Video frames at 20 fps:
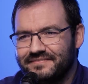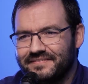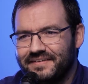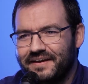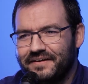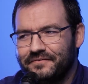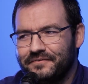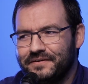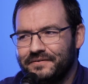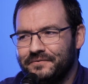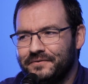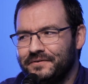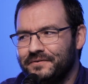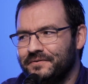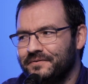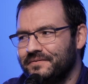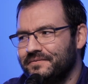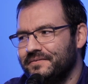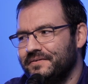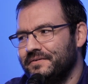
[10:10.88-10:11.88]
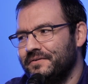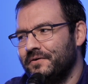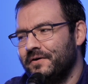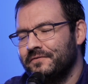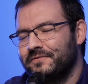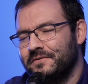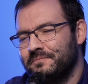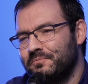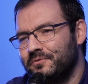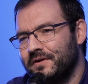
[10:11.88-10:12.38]
Yeah, we don't
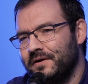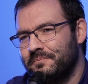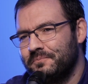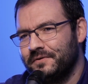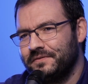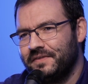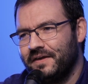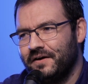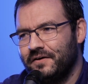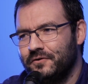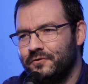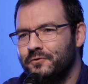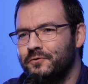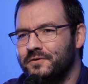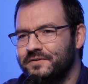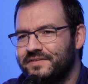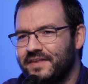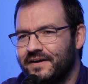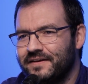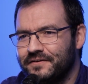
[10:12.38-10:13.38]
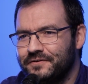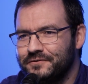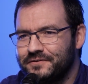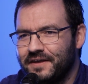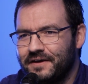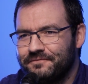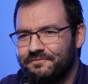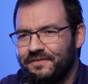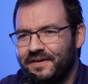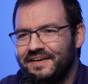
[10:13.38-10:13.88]
have to put up with that. Who's
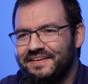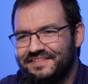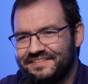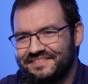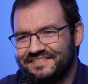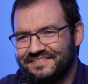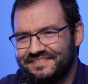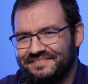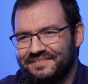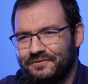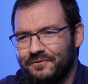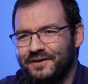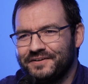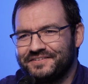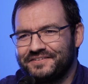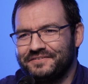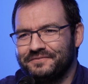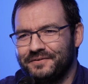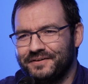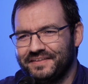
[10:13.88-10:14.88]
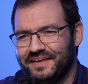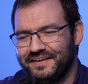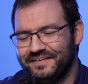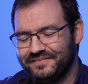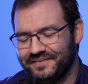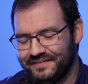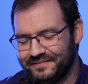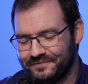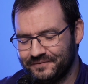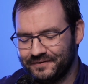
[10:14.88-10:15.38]
that face question with
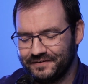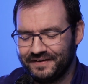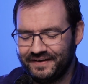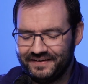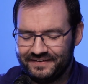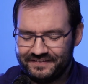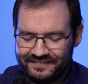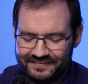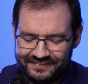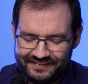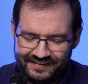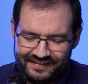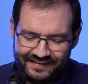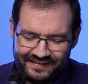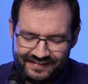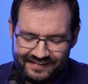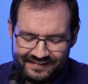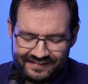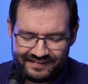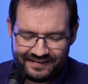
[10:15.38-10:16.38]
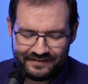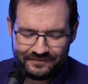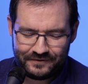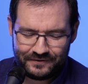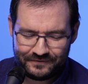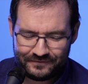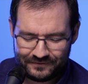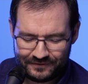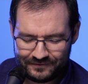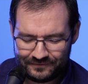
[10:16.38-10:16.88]
anymore? Yeah, yeah.
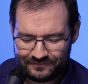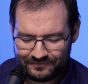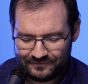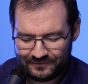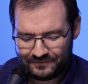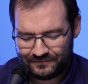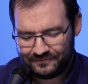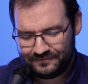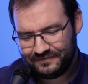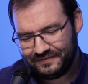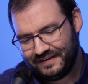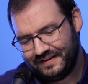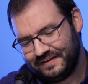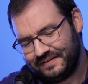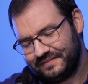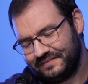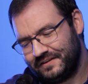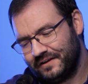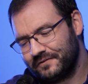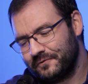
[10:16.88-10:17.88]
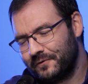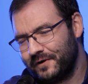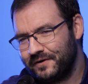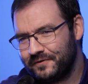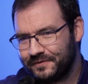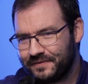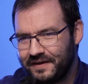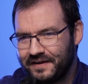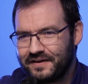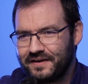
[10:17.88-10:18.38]
We've done away
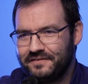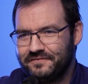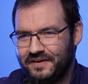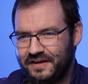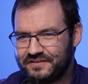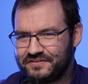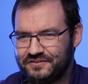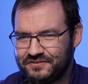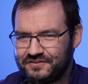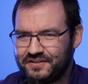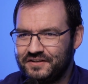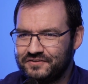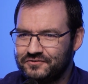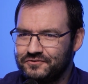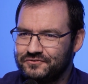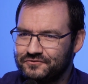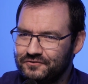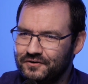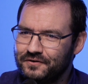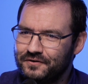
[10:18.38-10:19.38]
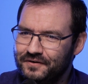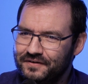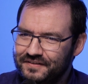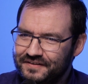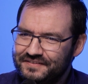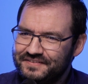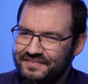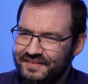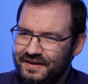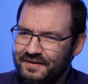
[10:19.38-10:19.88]
with that kind of existential struggle, at
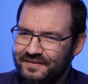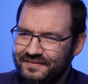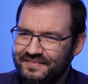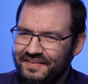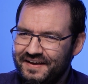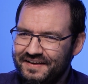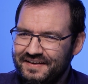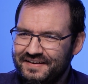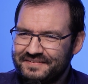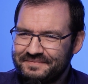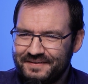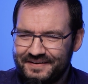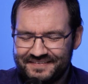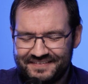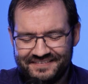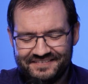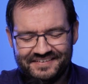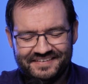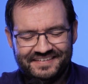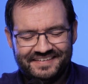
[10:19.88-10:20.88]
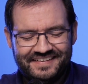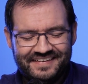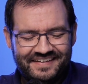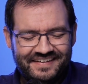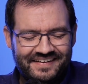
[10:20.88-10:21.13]
least in that aspect of it.